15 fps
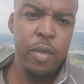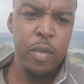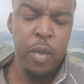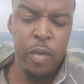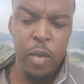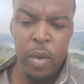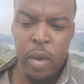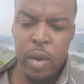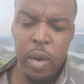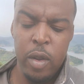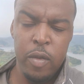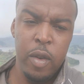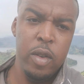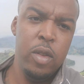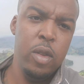for foreigners
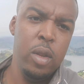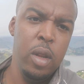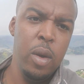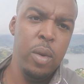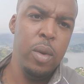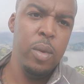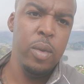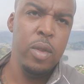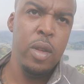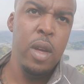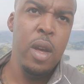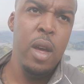versus locals.